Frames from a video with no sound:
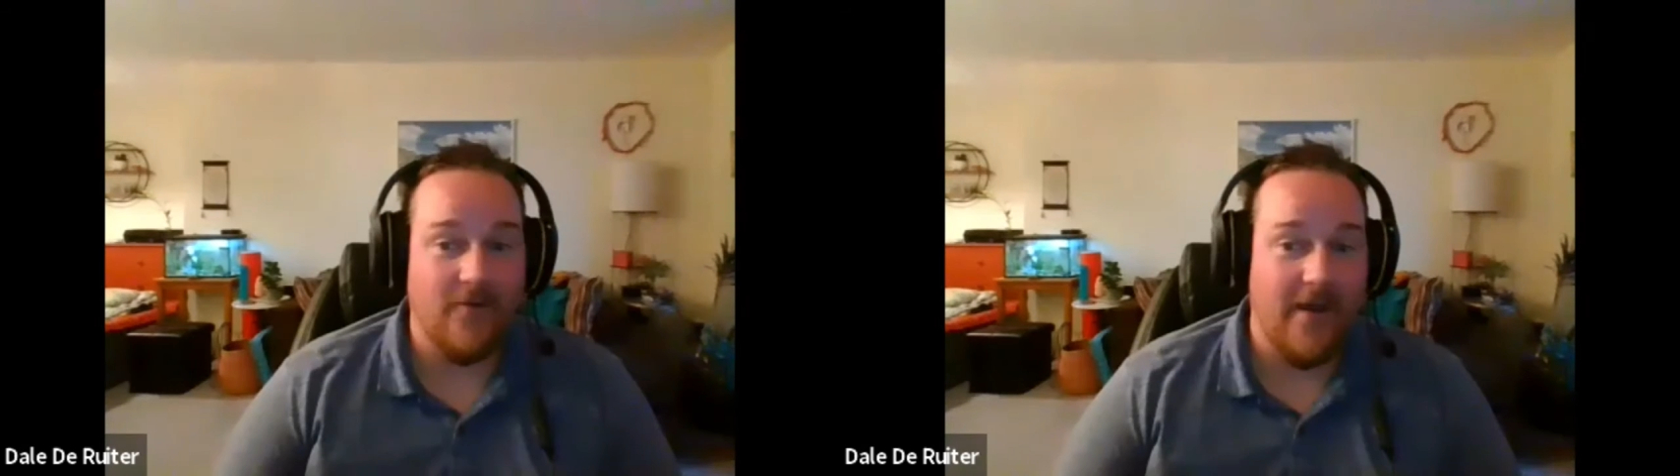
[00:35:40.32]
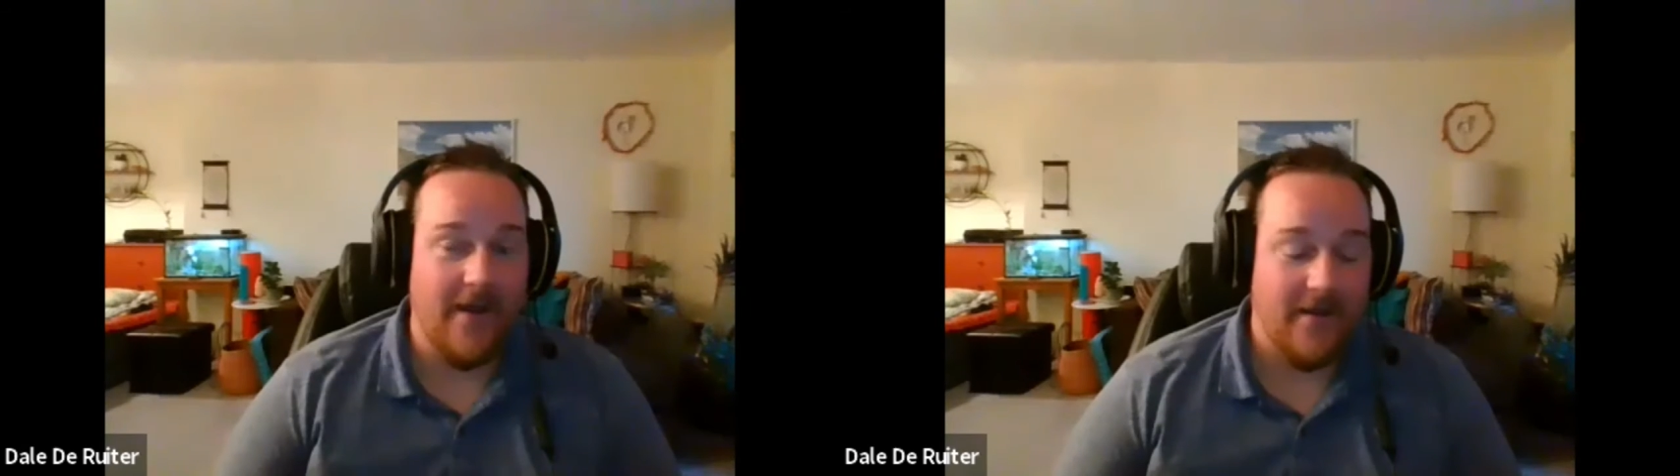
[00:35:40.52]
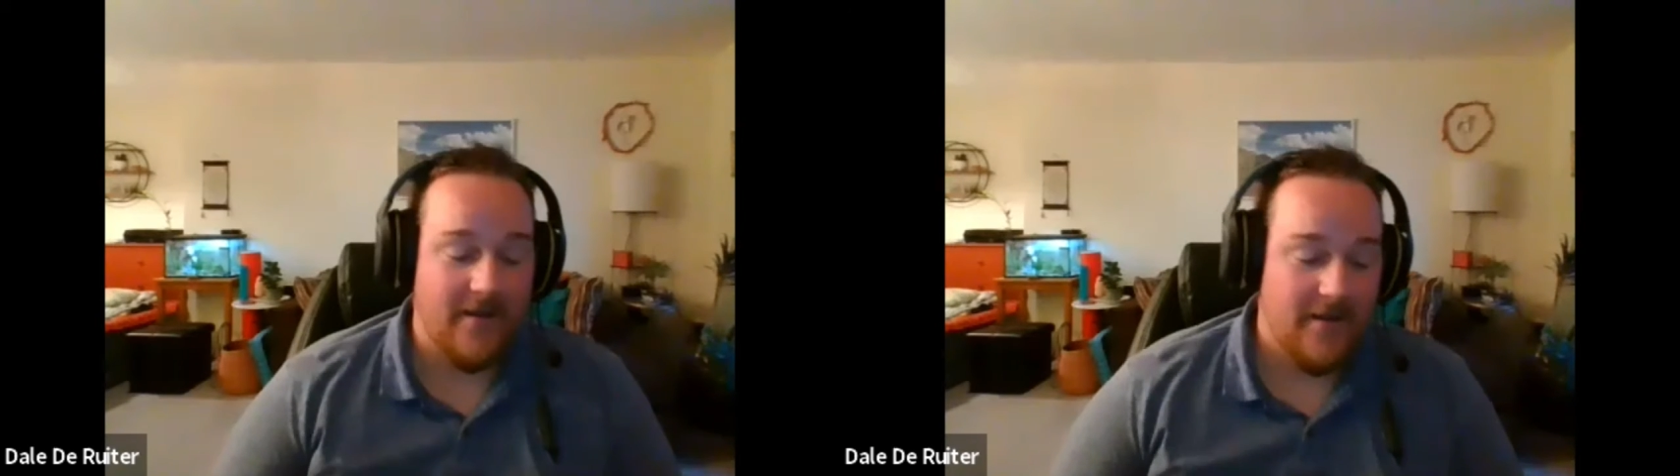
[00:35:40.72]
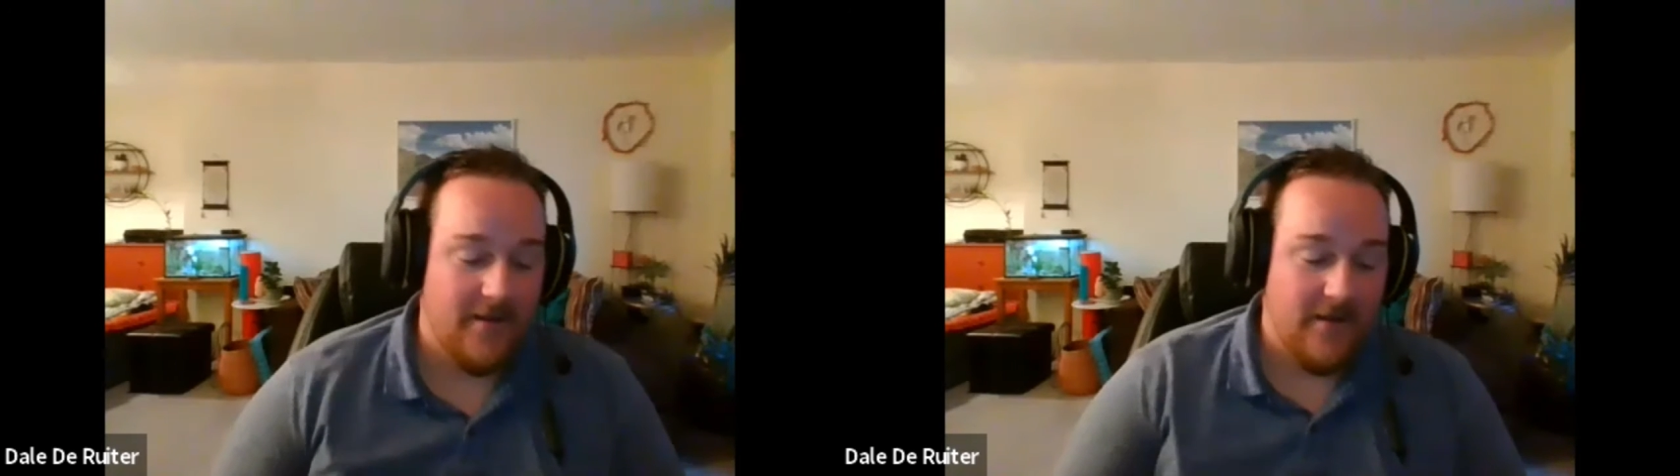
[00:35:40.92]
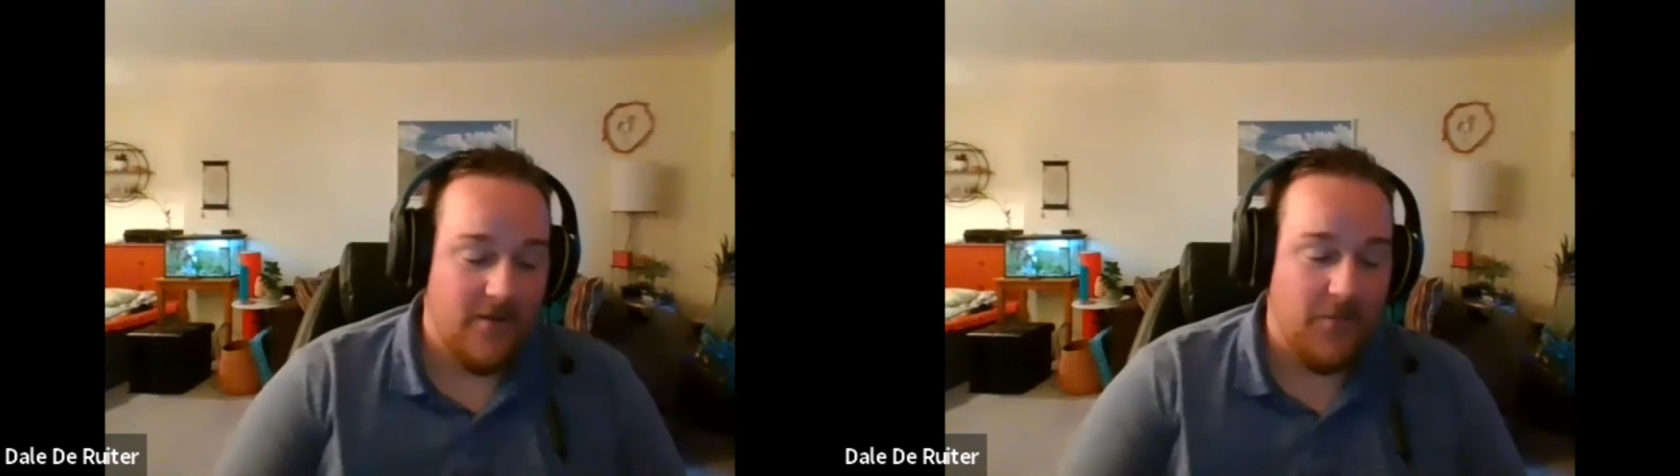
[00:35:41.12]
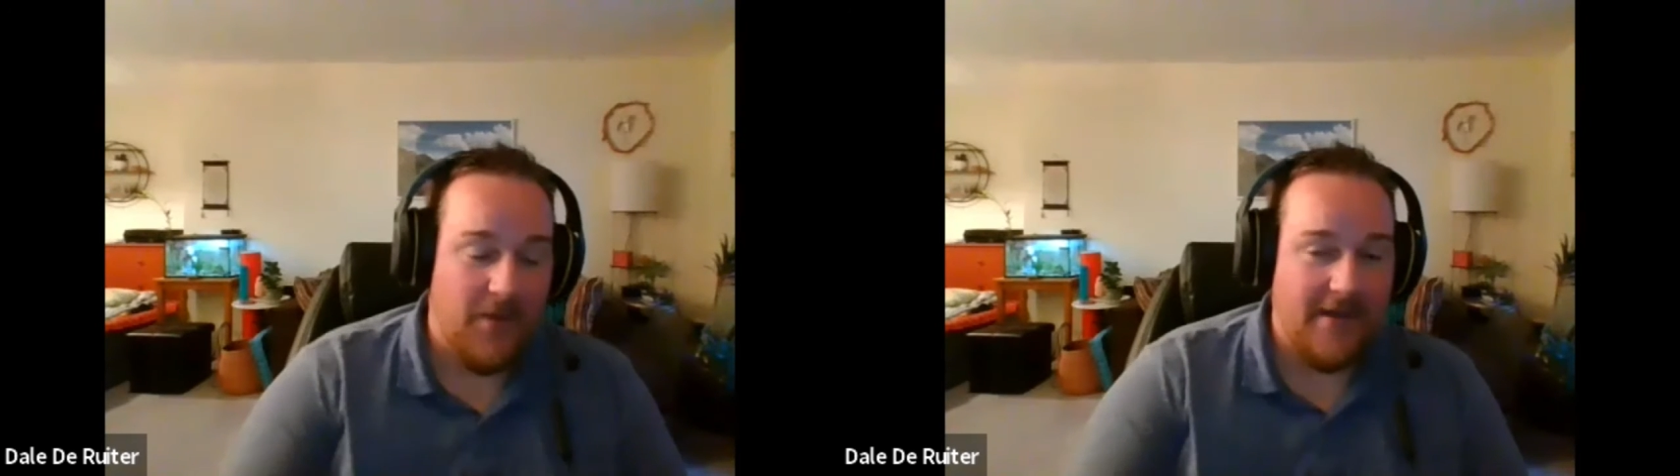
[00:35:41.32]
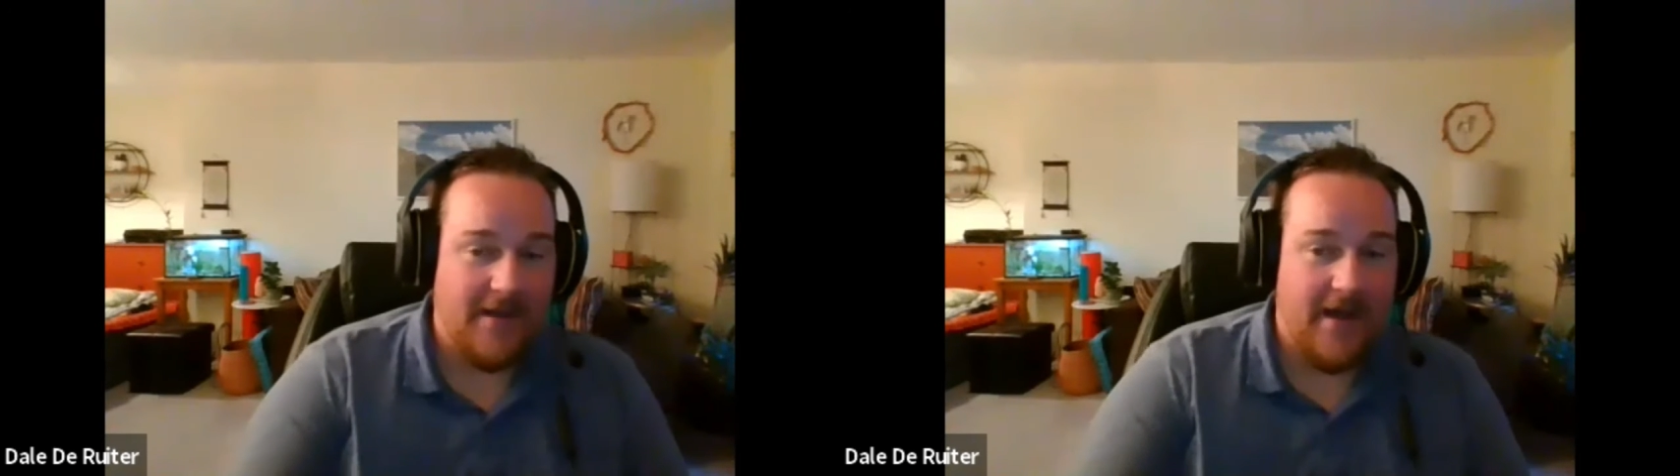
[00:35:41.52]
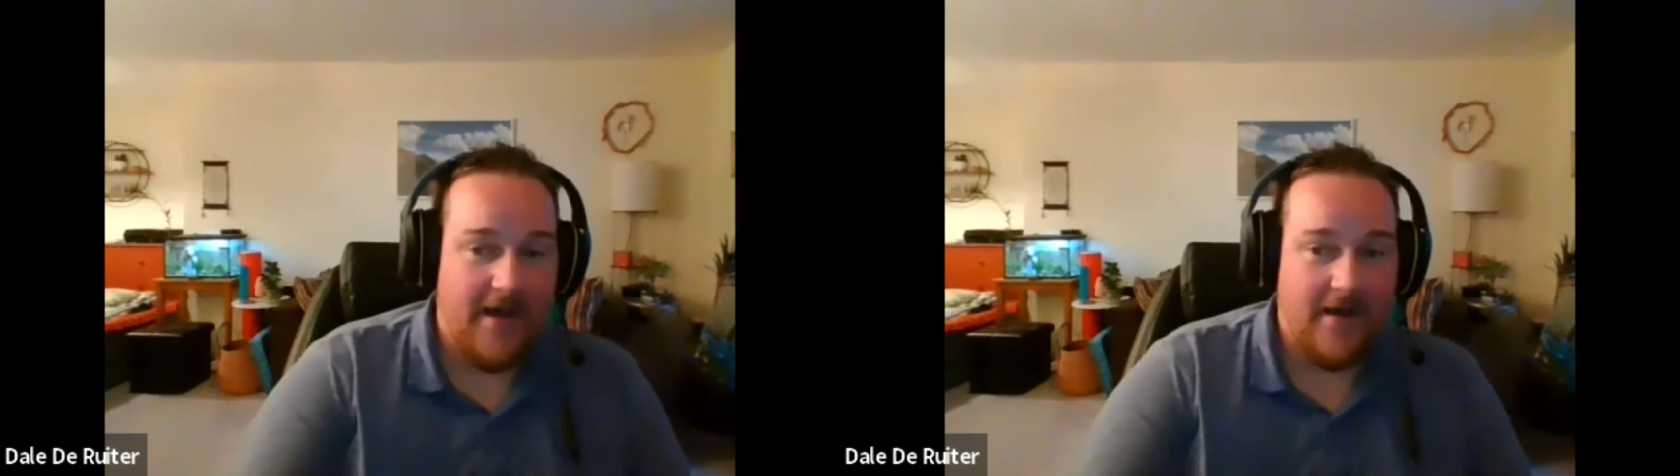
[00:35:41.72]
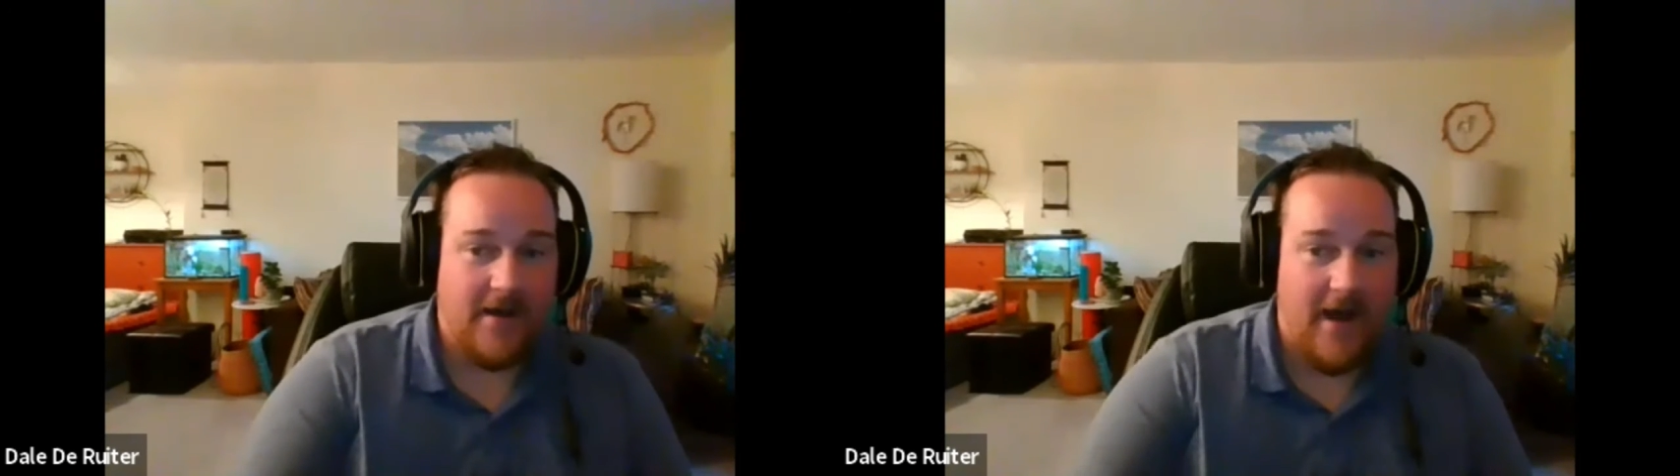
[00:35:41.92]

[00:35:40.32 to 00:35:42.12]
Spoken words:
segue, but